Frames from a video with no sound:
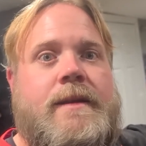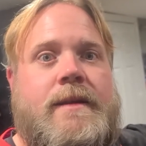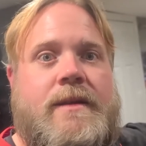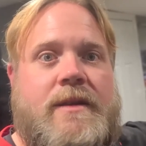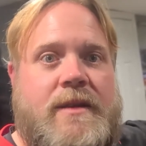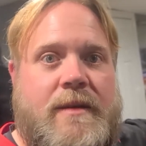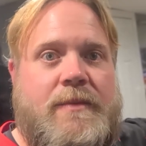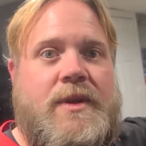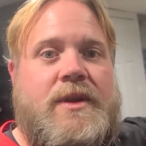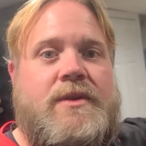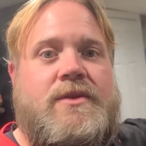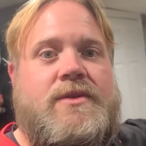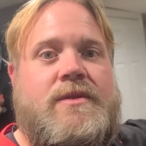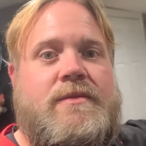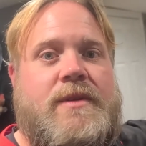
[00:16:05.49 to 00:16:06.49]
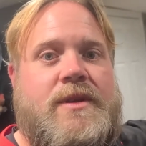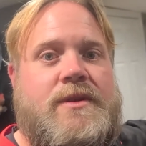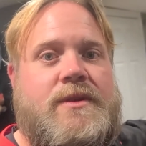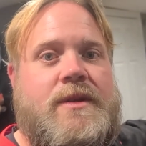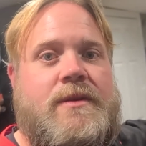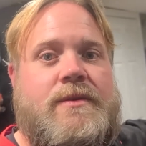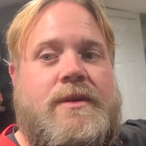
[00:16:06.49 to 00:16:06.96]
And somebody usually
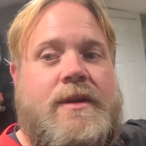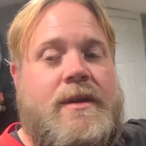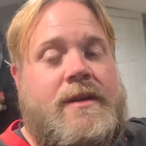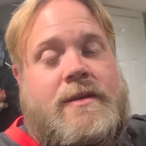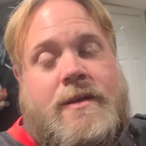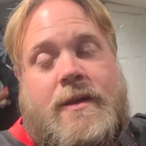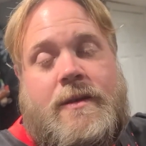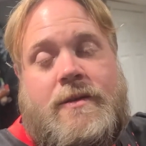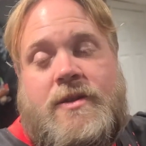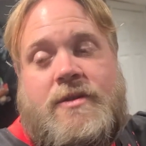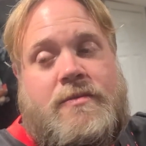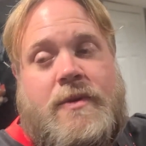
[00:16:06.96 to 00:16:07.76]
reaches out to you because they just